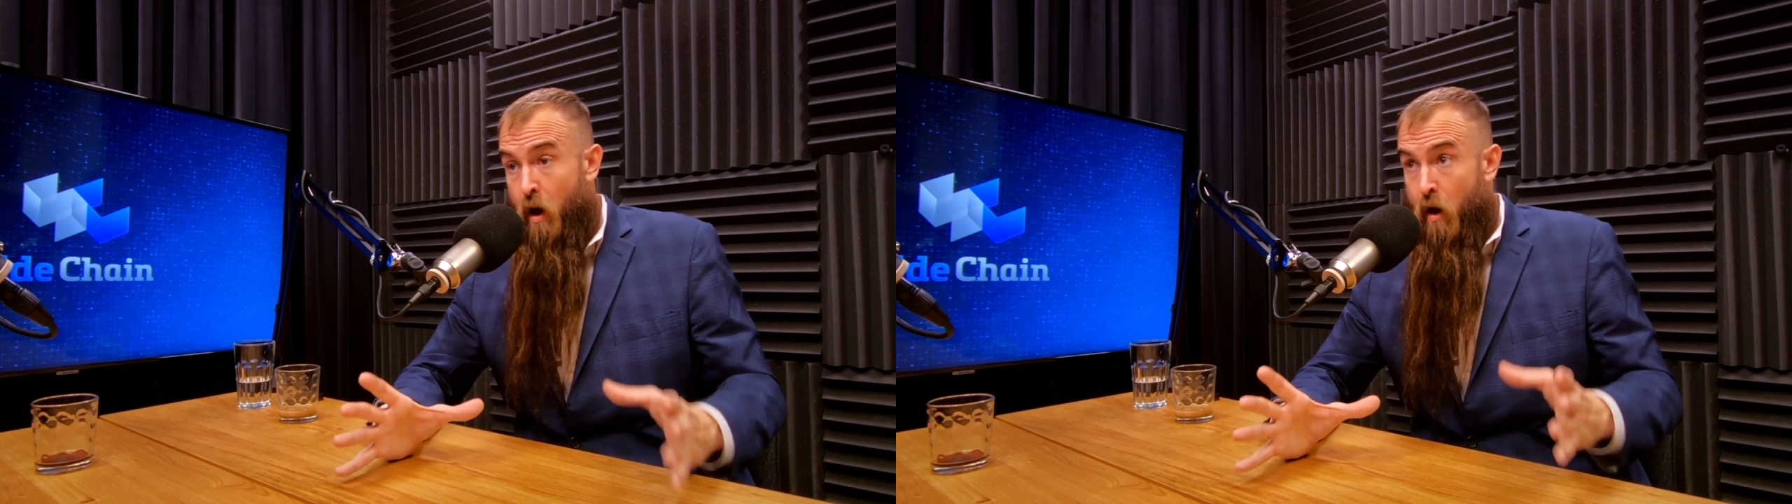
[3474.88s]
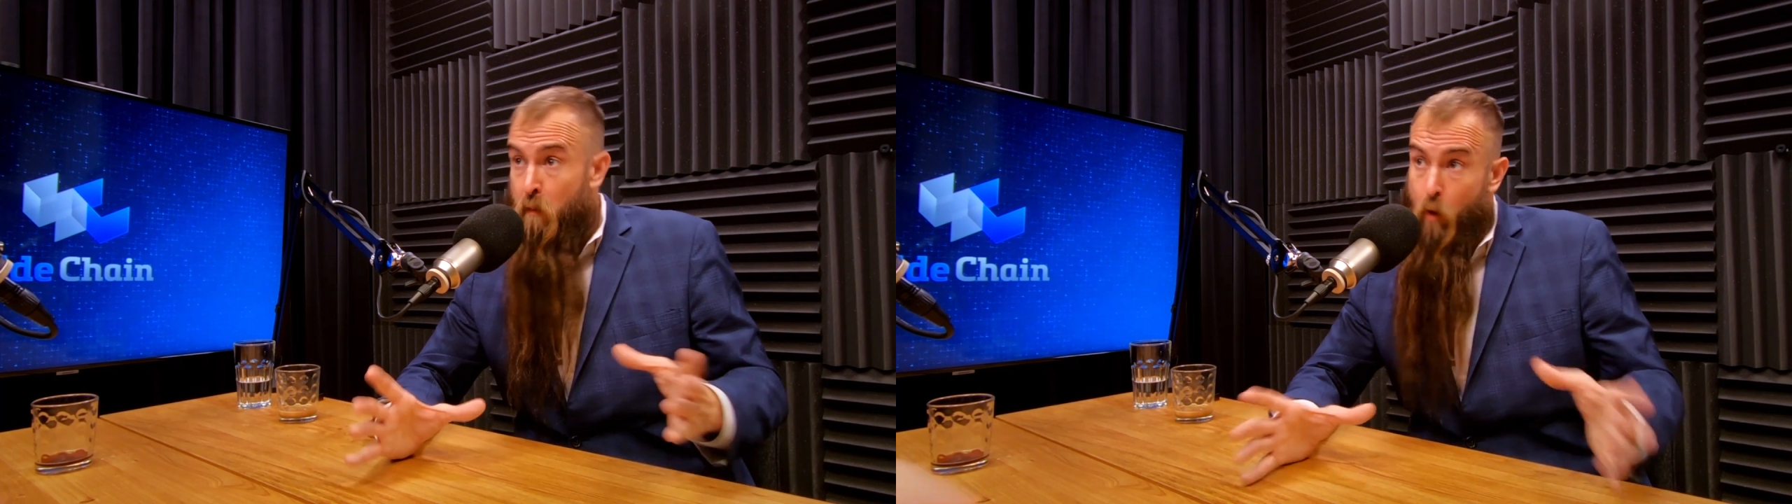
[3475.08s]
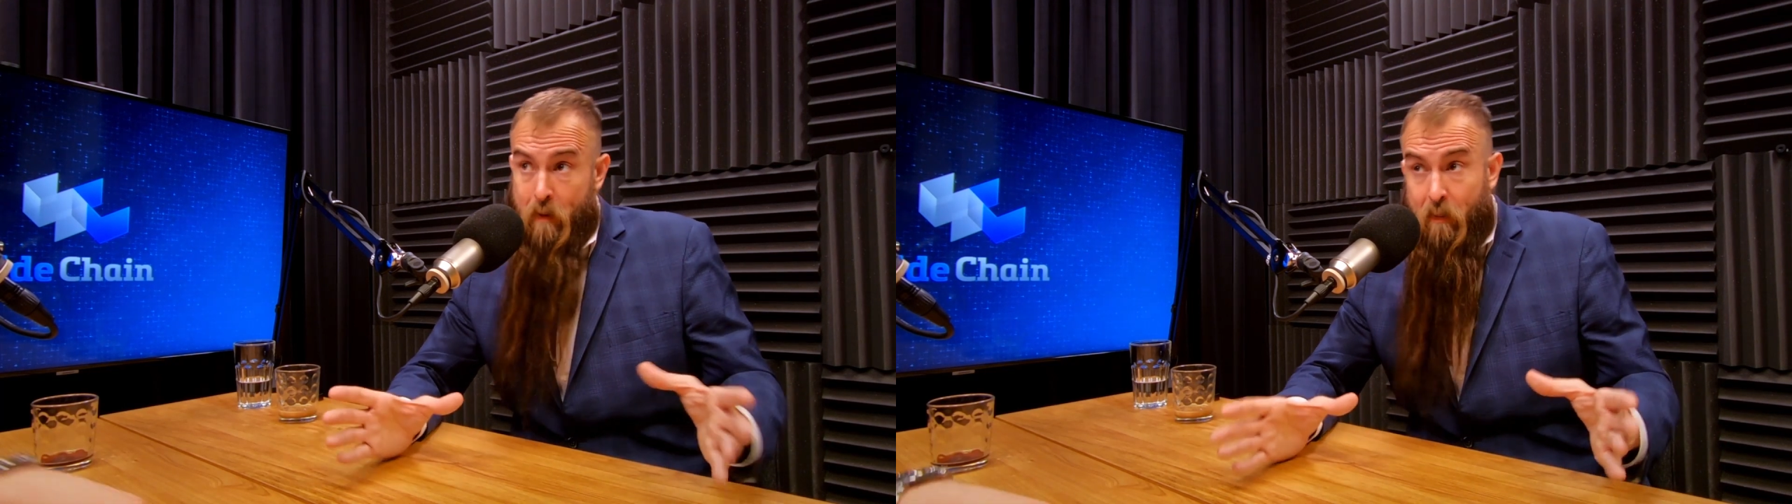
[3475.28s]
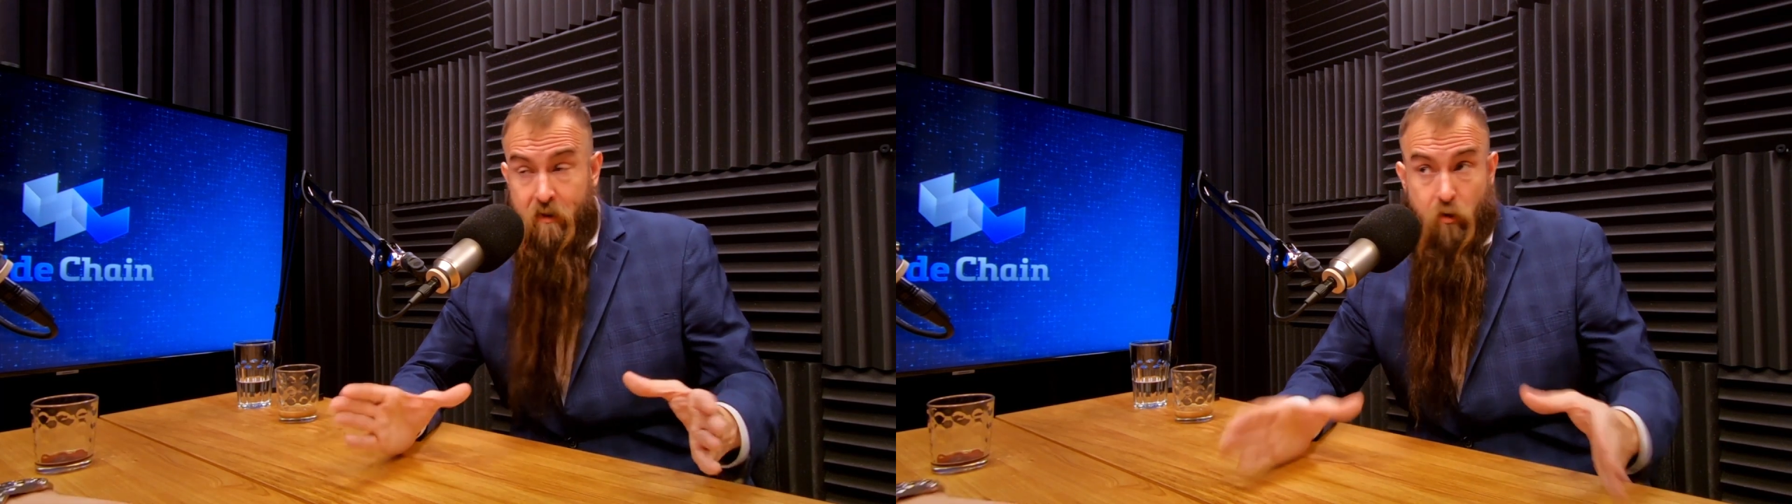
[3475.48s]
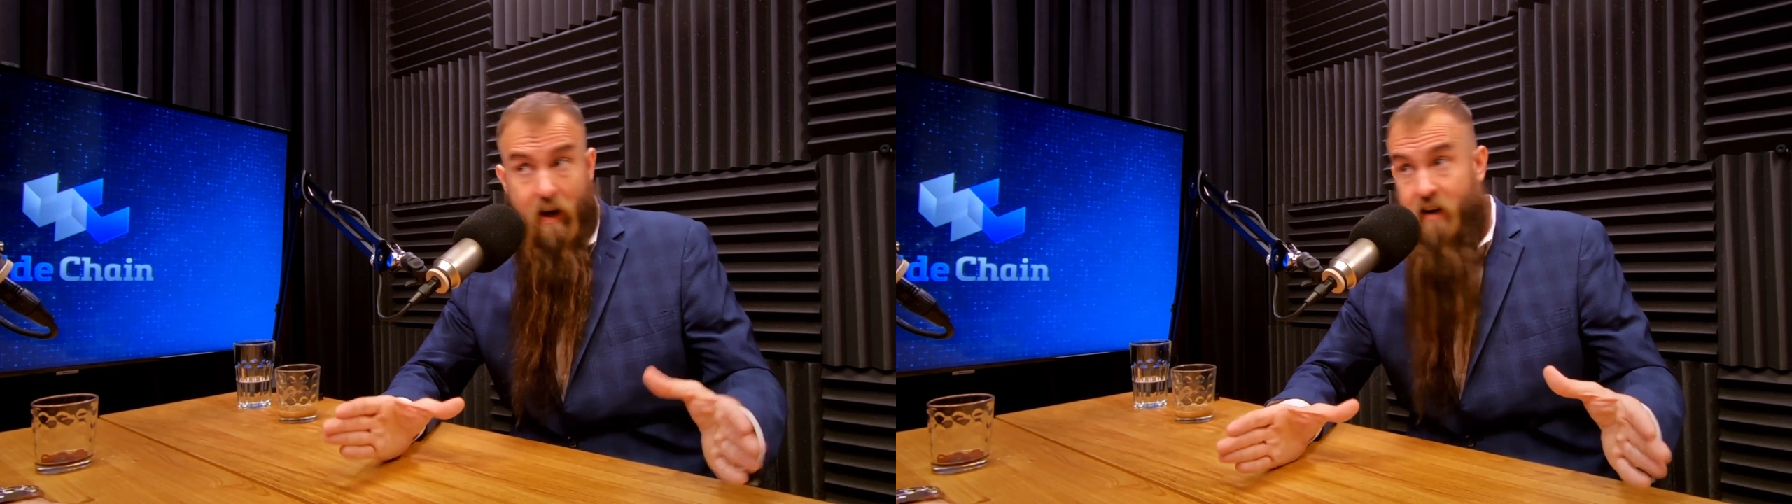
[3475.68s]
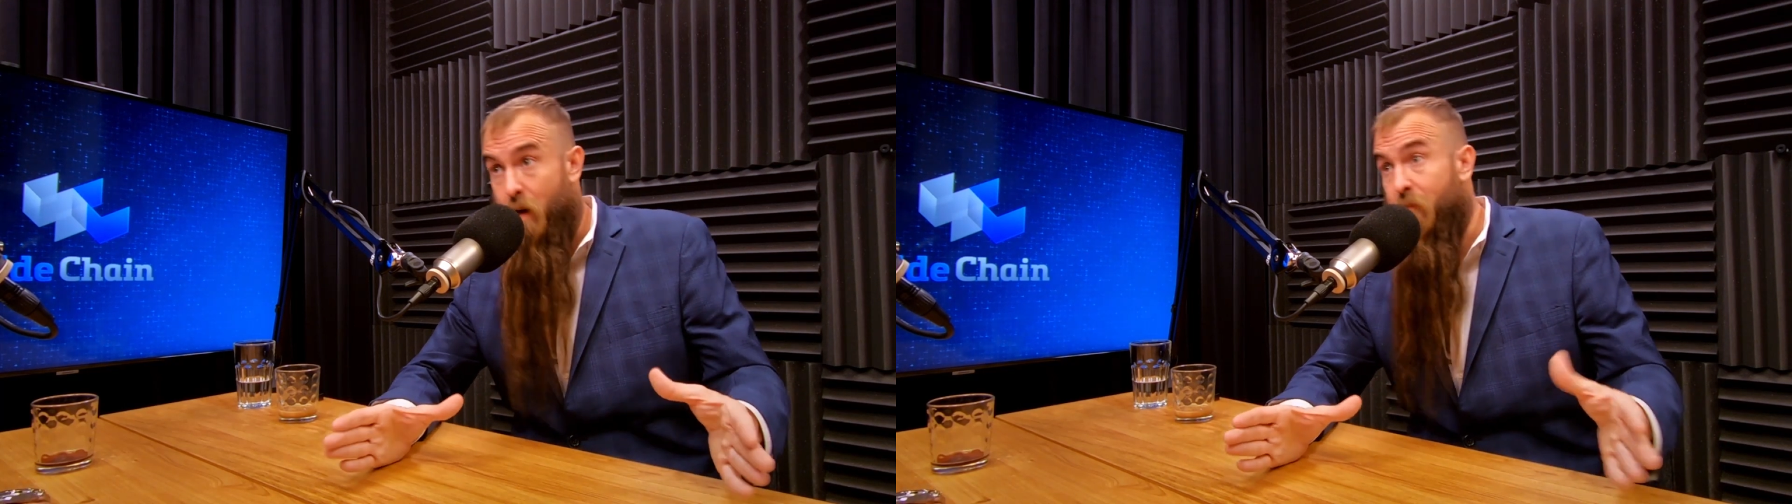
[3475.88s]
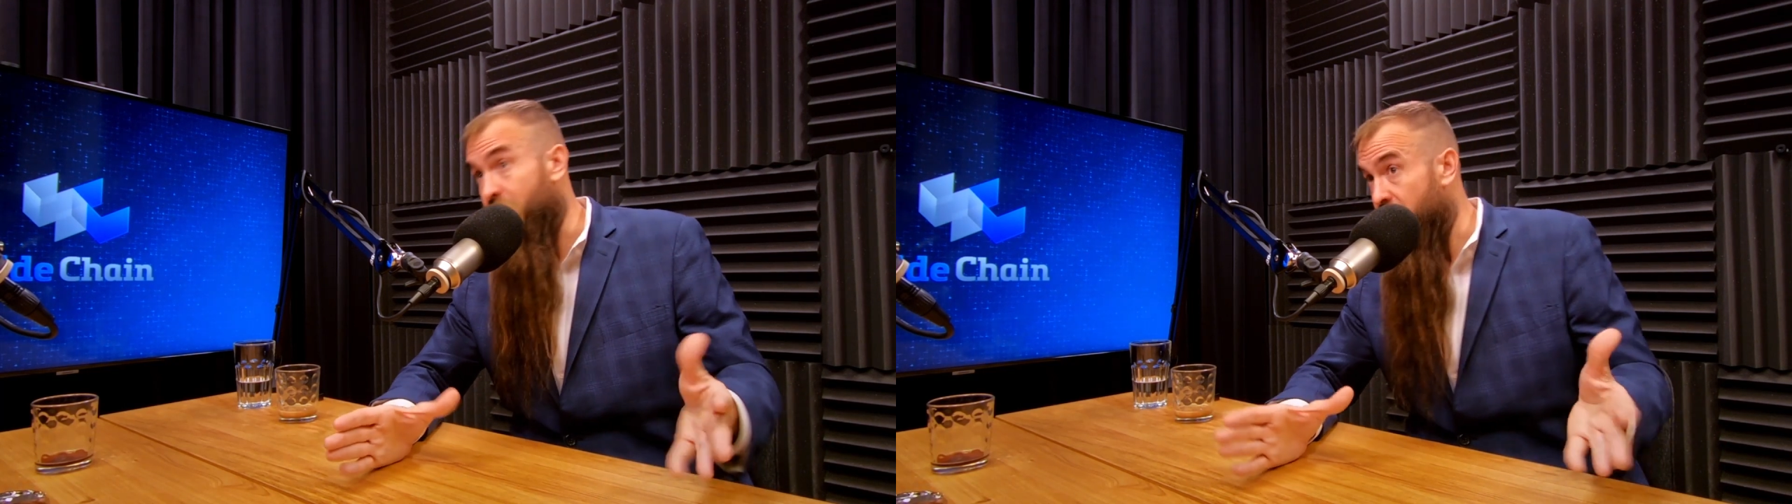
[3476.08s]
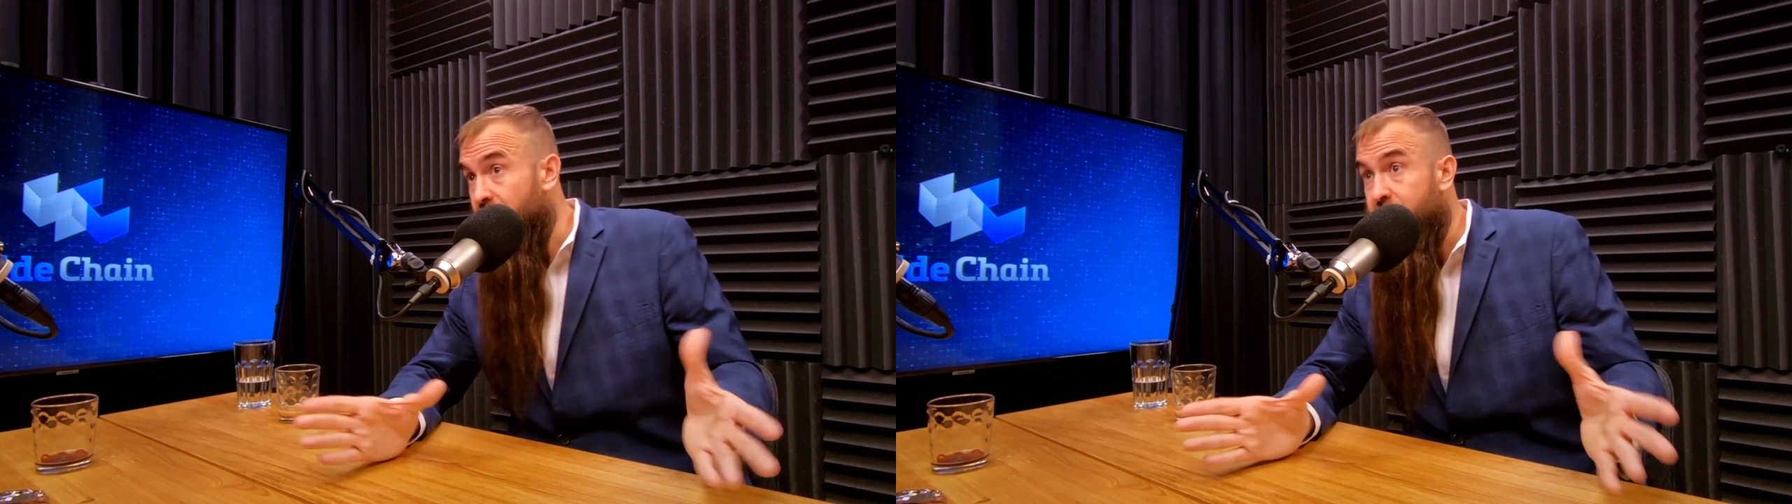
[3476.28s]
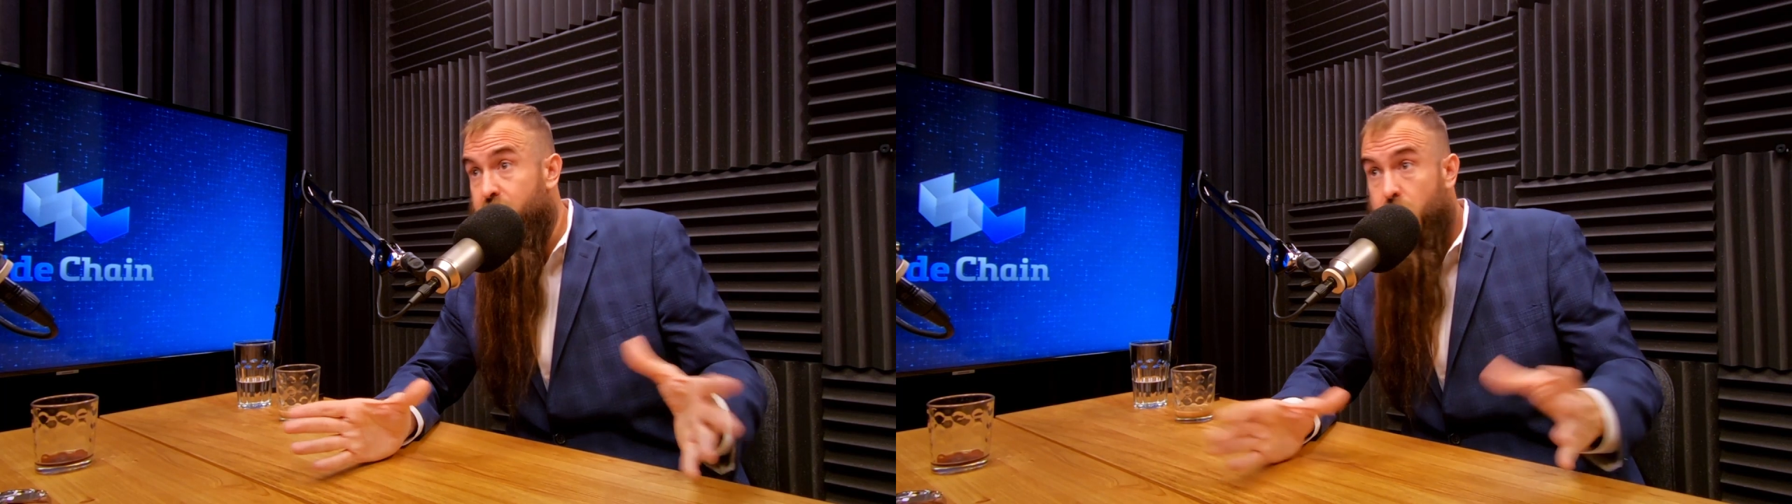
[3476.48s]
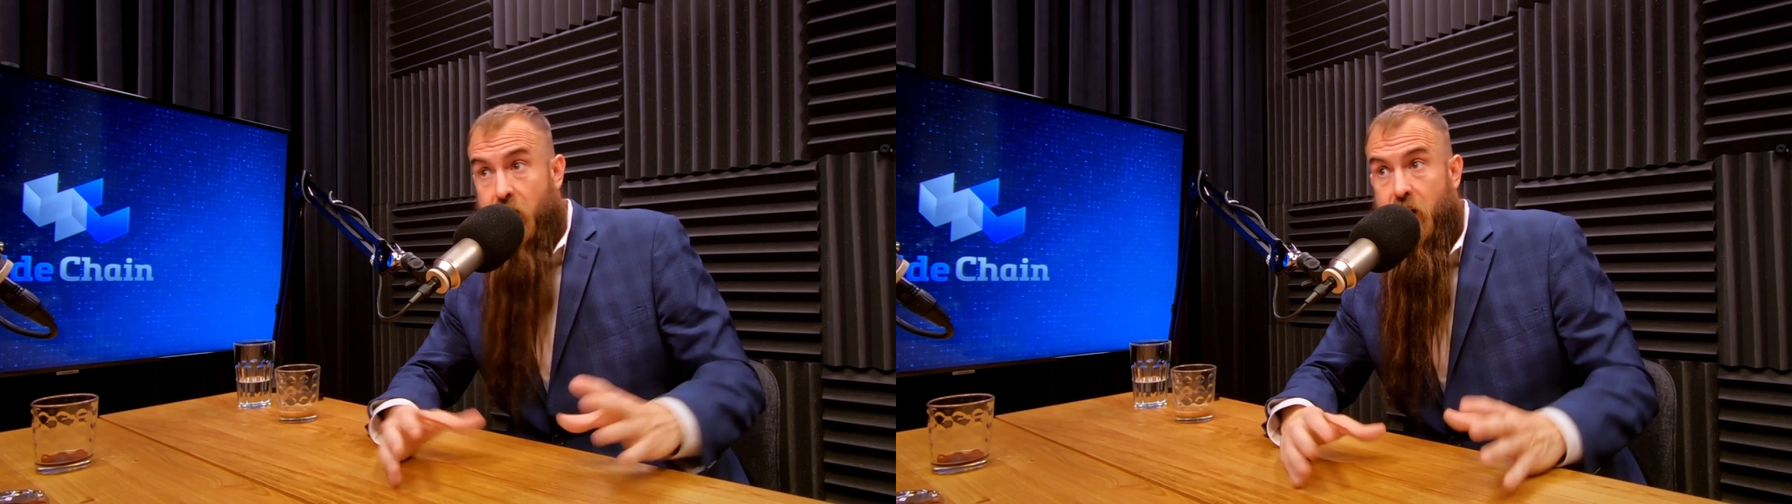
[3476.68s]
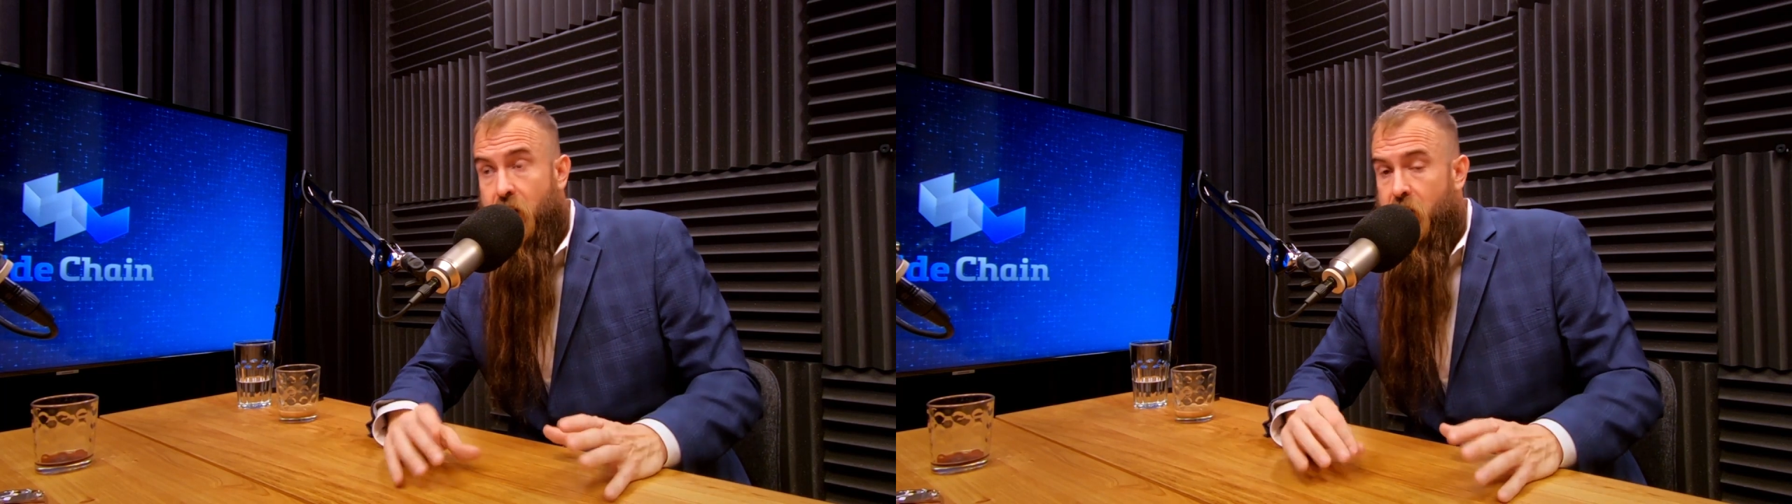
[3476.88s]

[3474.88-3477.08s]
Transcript: more people trained up for the industry,